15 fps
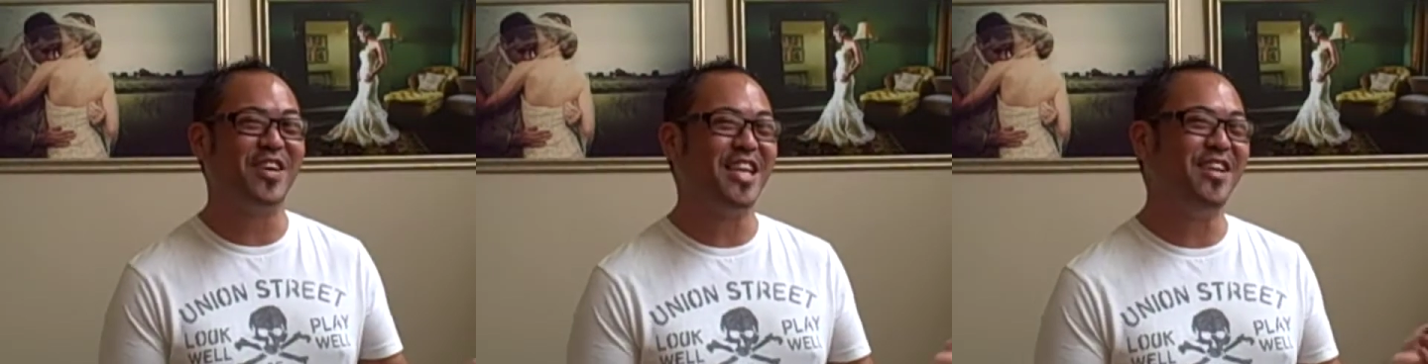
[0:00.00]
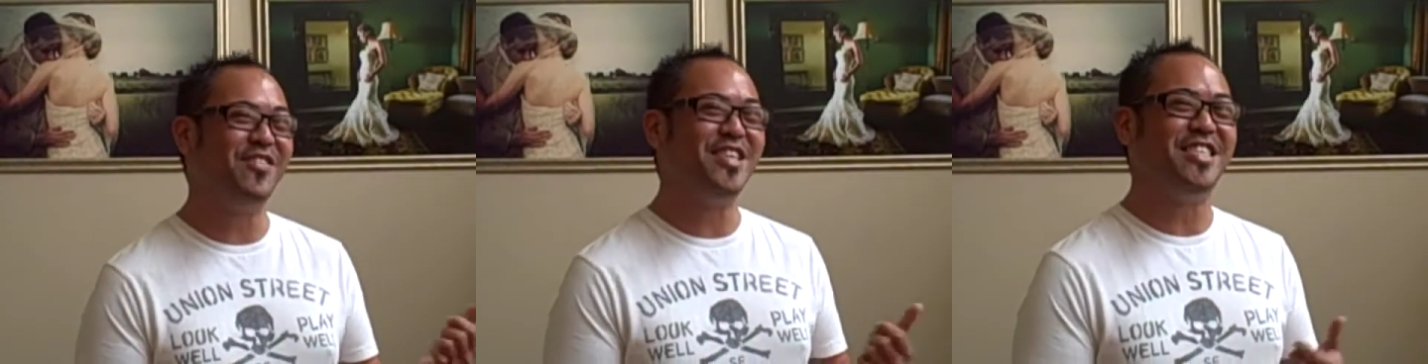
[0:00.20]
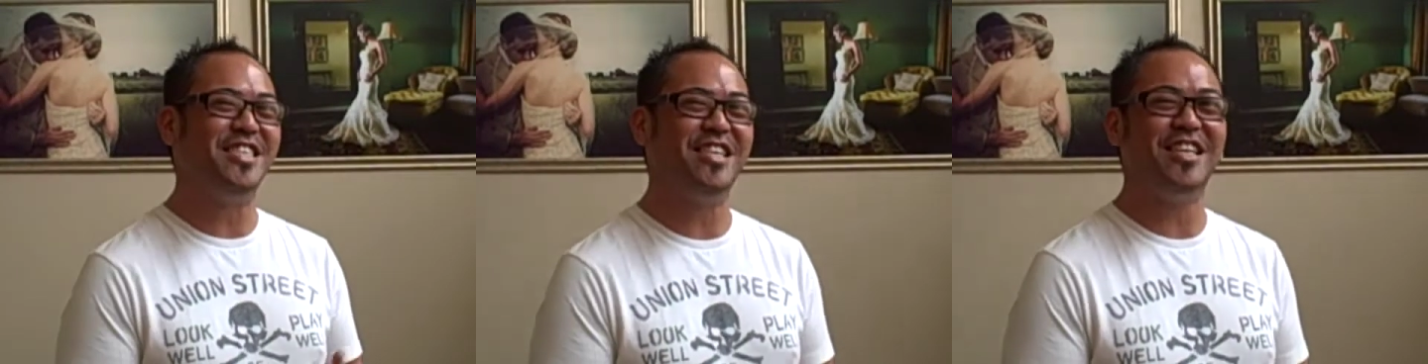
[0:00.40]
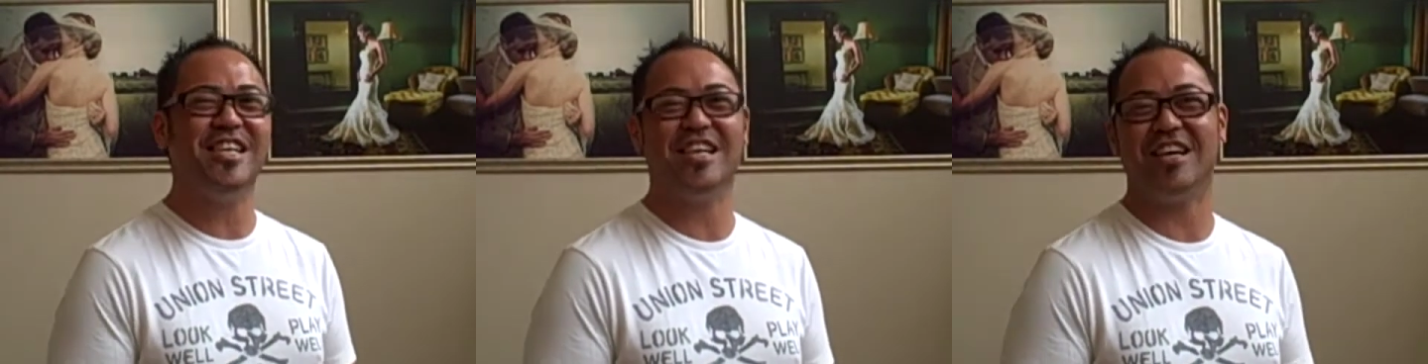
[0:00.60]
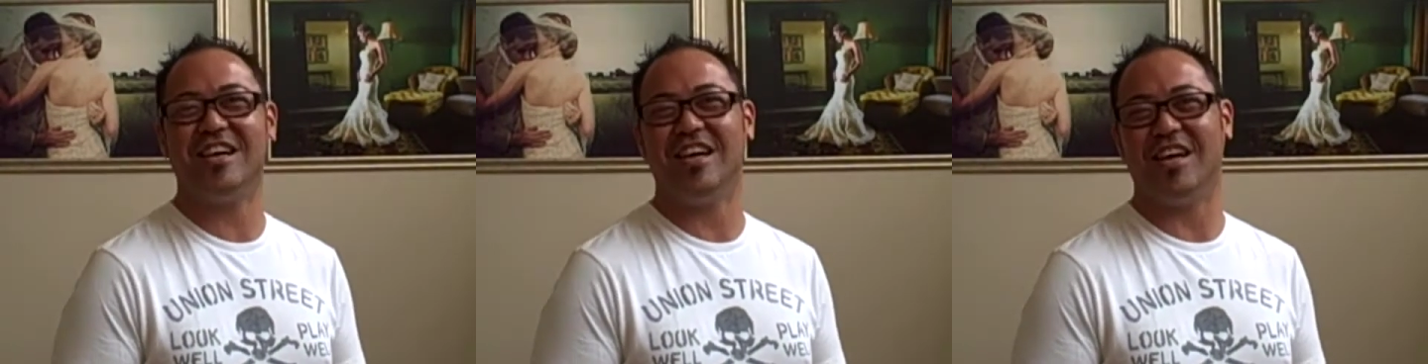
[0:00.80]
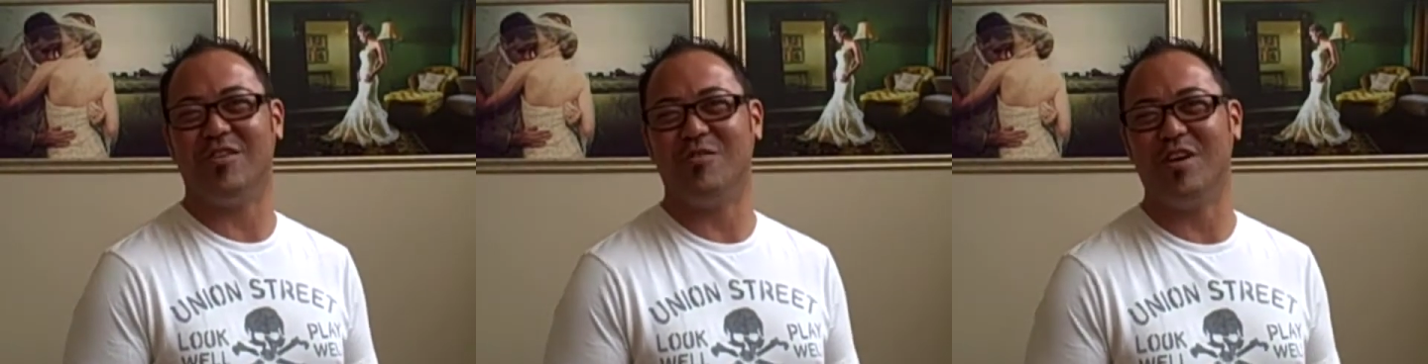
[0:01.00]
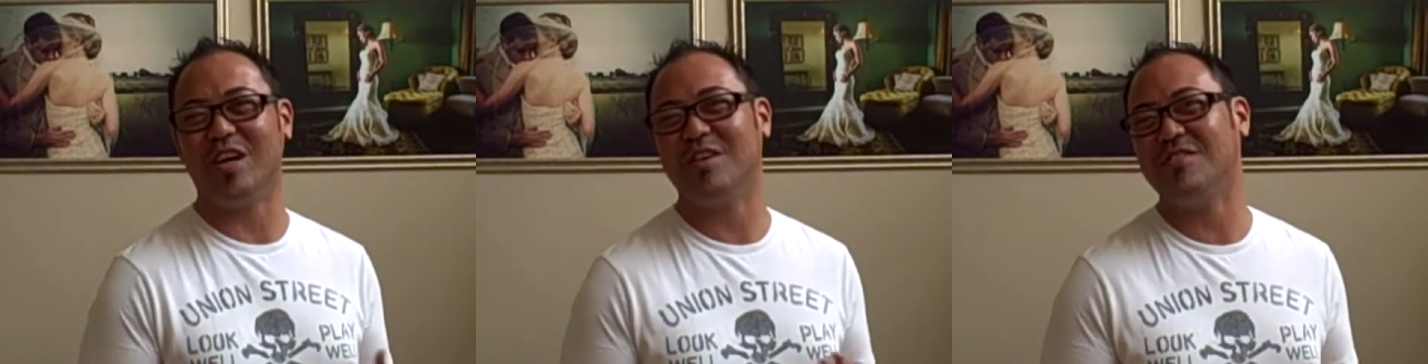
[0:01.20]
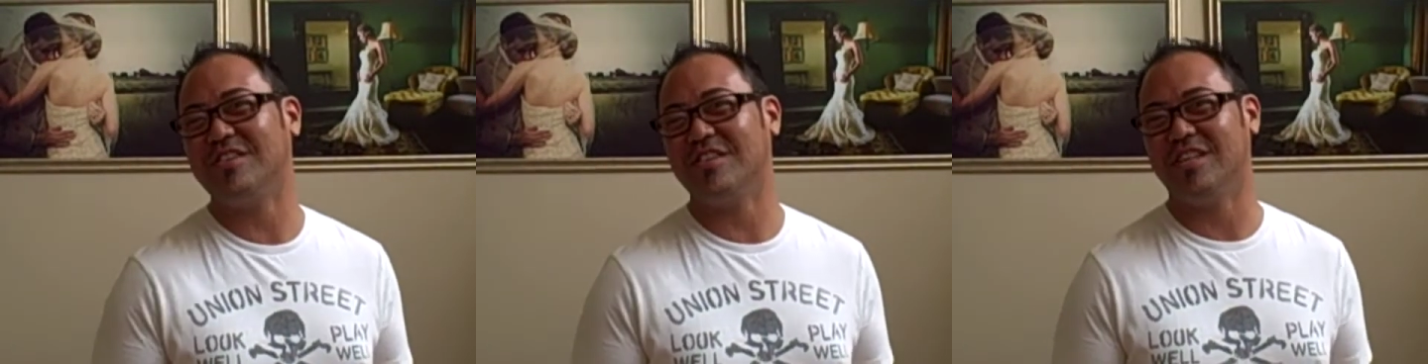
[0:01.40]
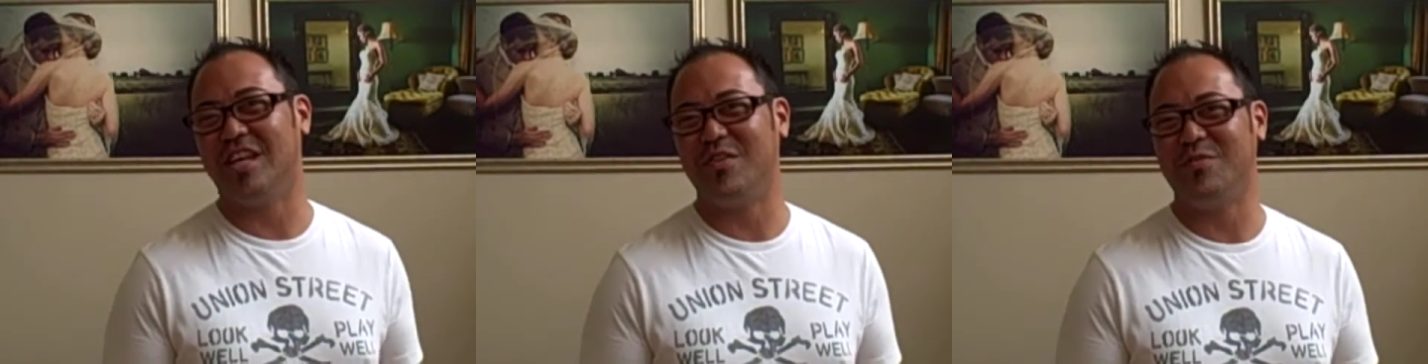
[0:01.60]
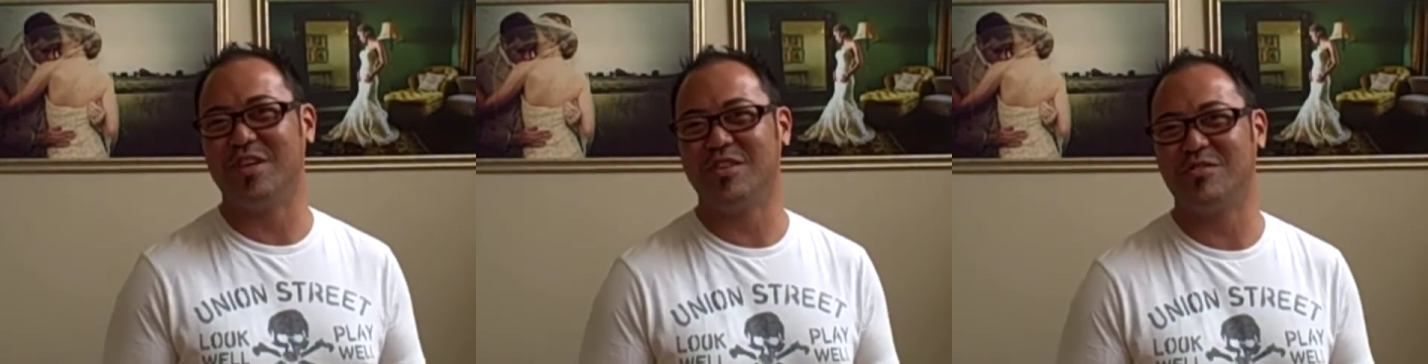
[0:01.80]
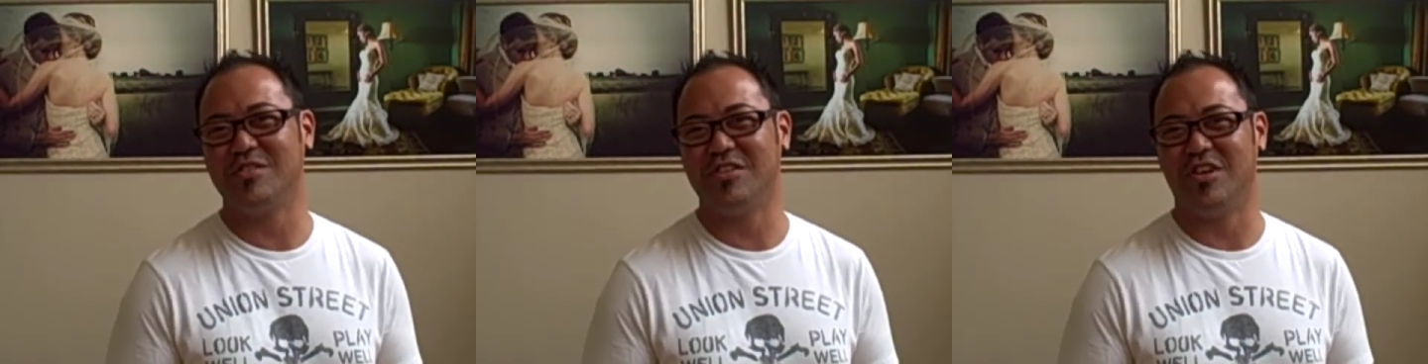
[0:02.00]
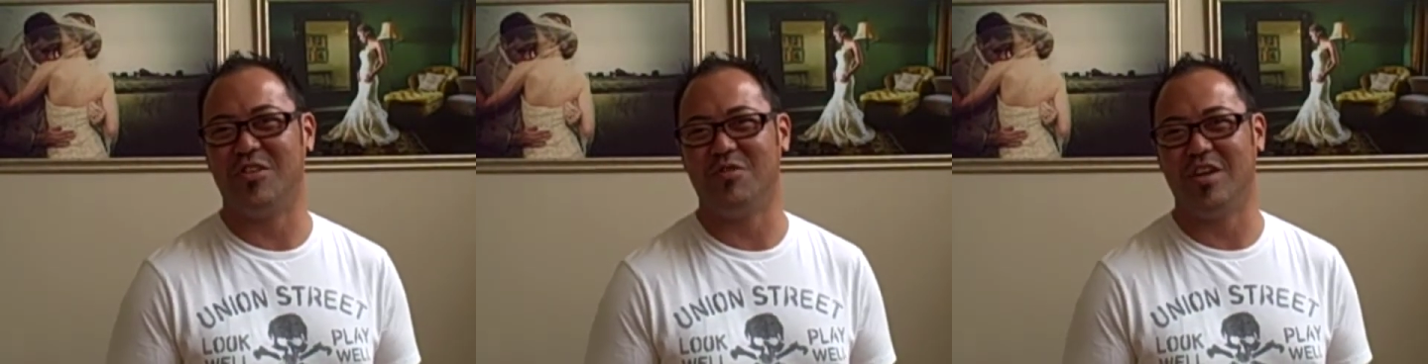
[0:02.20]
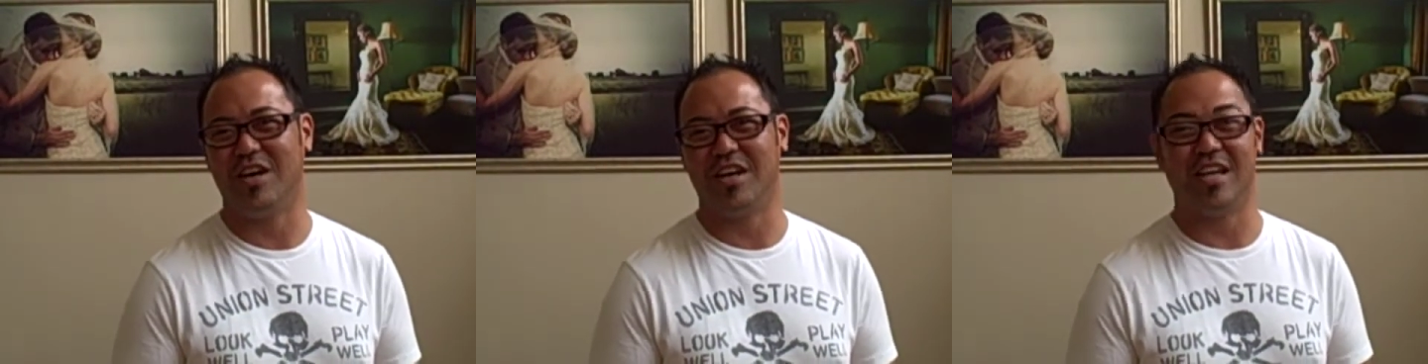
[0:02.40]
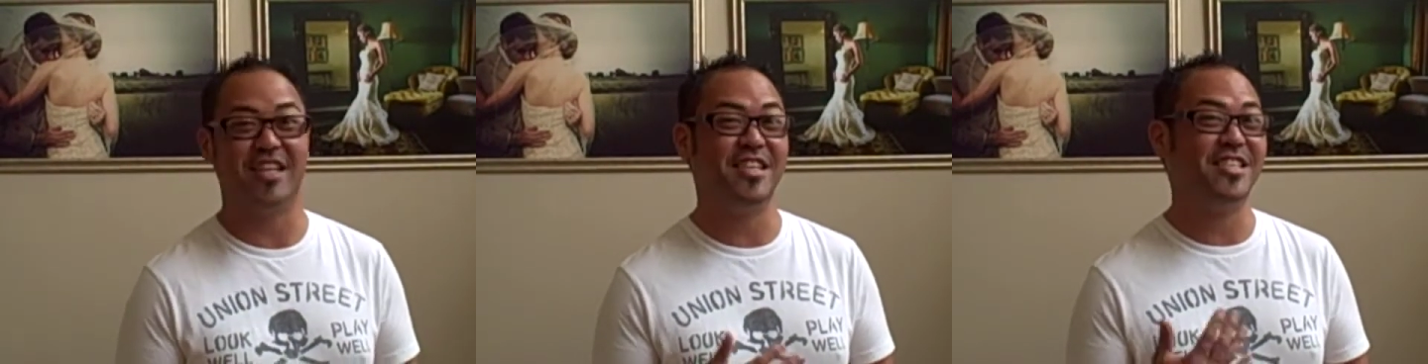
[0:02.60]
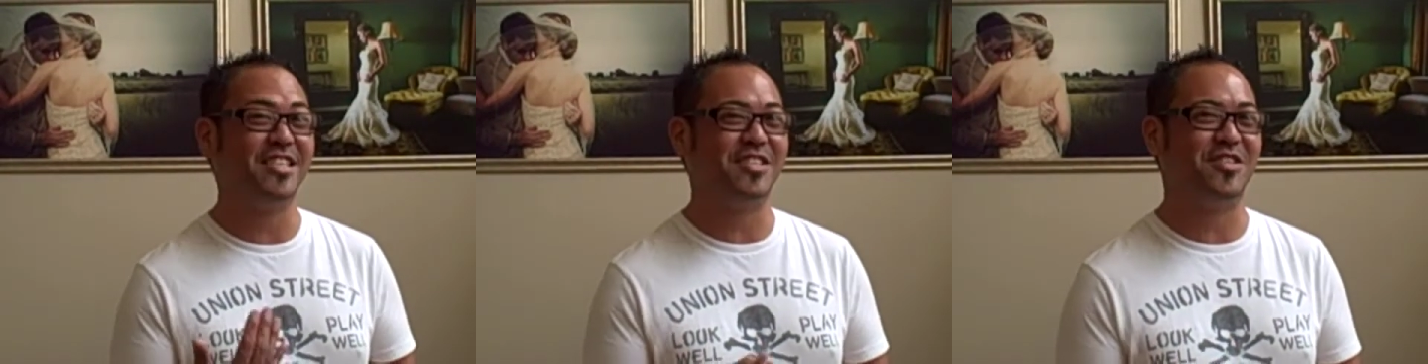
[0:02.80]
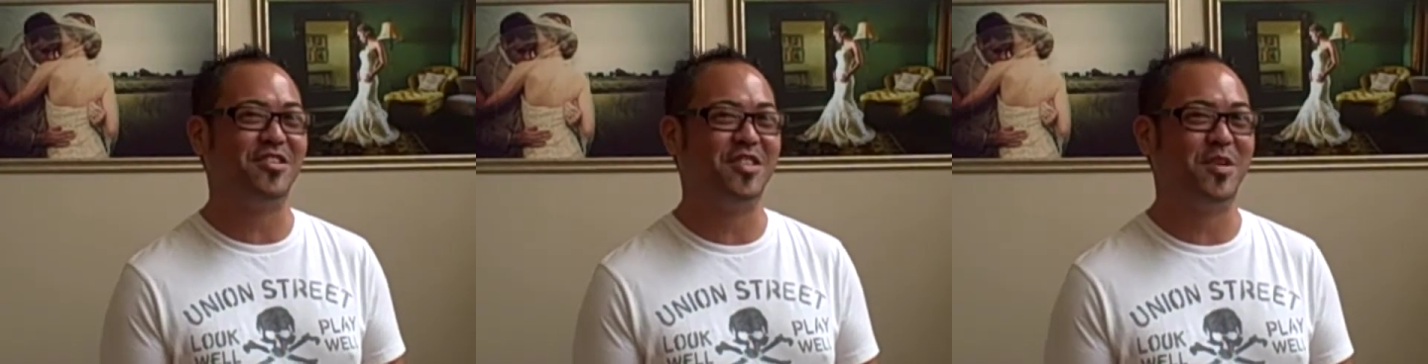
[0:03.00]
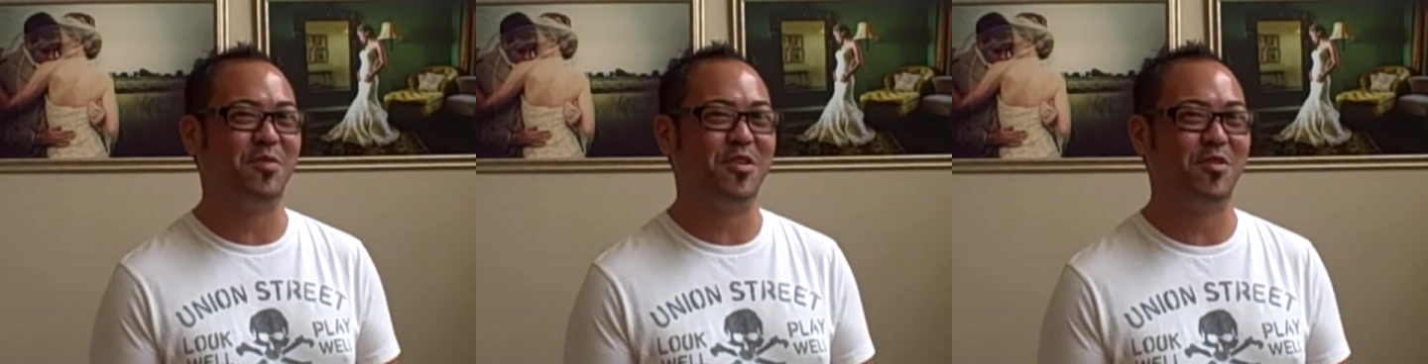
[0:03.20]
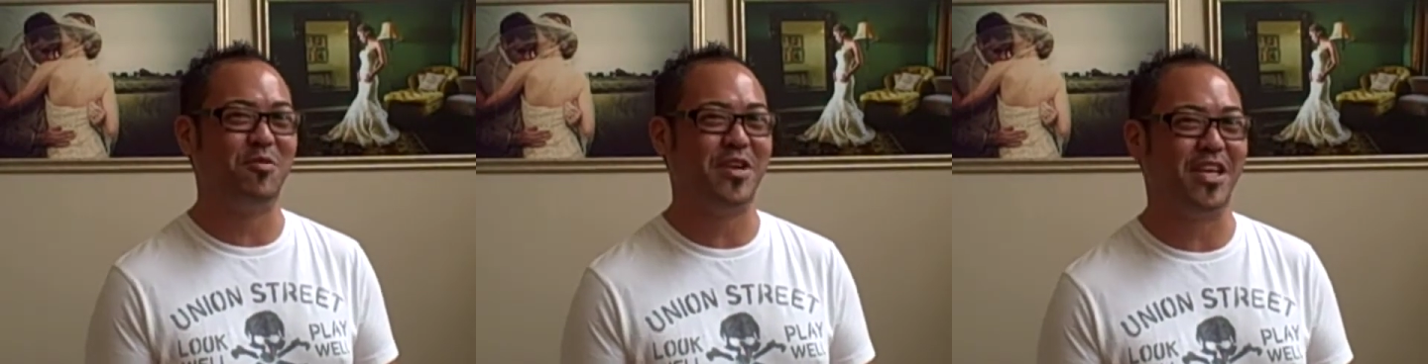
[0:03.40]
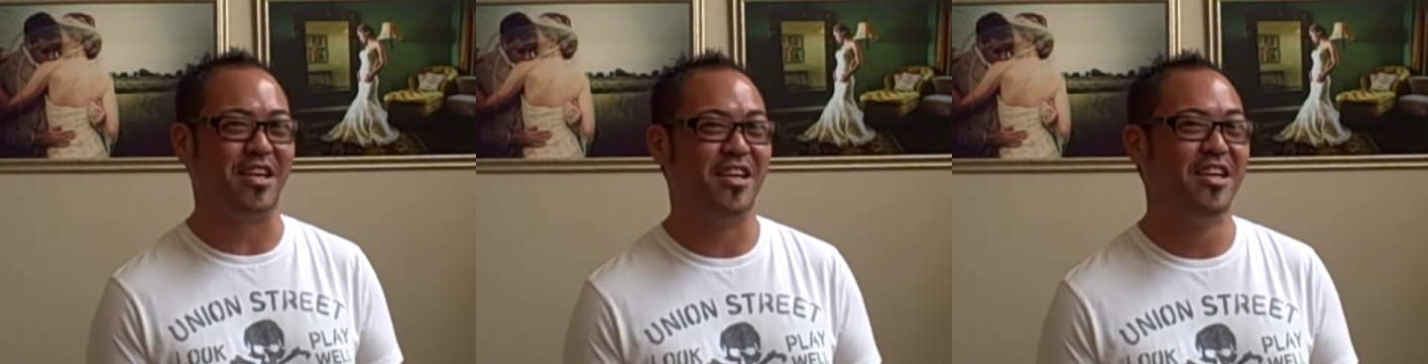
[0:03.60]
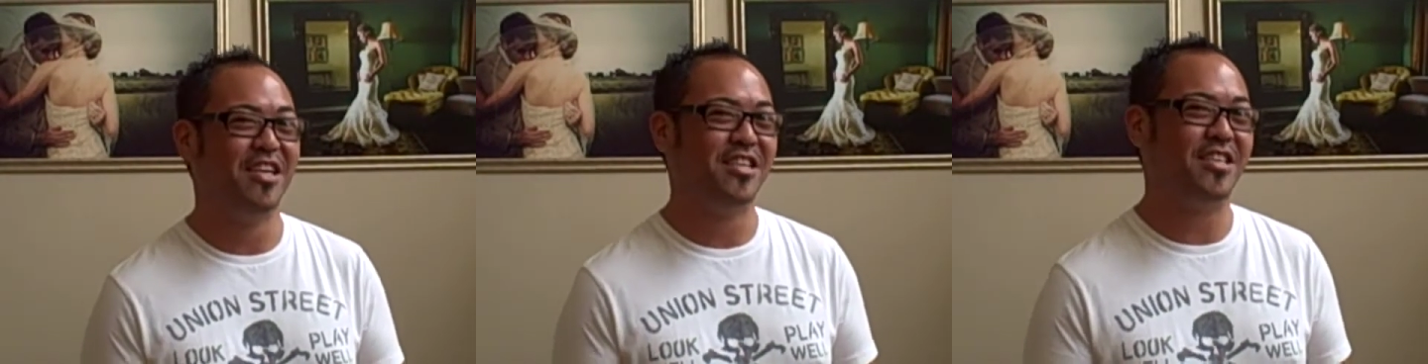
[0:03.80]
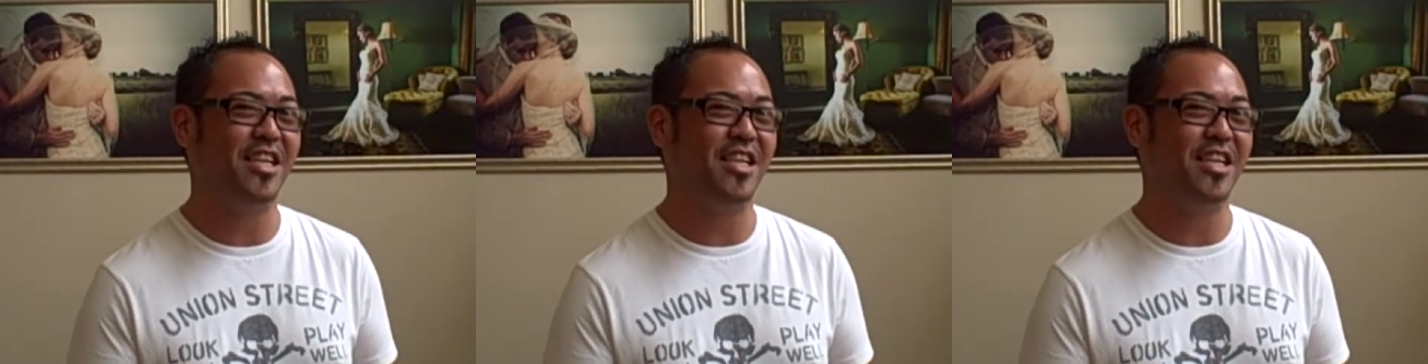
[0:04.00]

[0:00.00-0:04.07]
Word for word: guys, my name is Gene Higa and welcome to the LiveBooks Resolve Blog and this is your tip of the week.